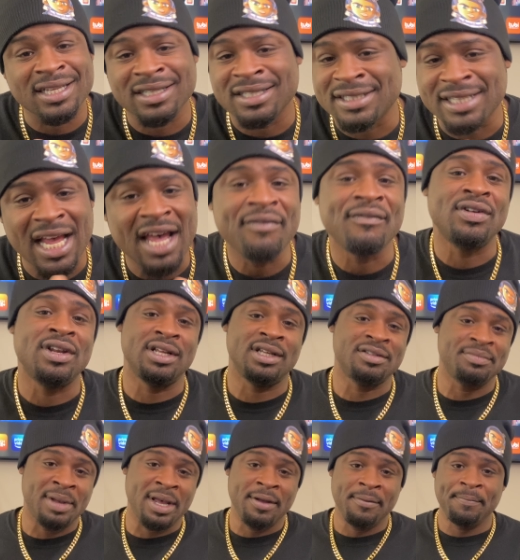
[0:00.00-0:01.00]
seventies,
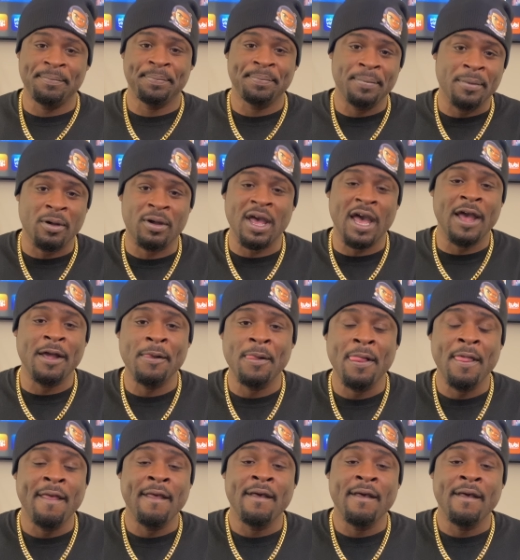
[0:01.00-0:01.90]
man. Okay?